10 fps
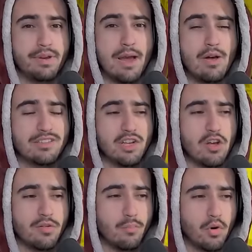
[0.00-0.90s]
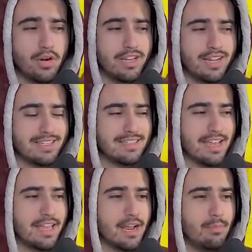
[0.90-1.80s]
Now, I'll talk more in a
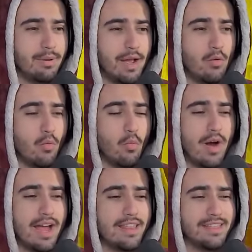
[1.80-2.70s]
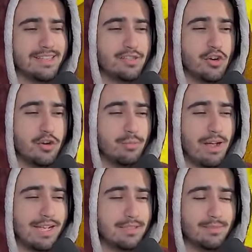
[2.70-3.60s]
second about why this could
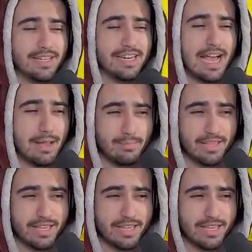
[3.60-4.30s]
possibly not be the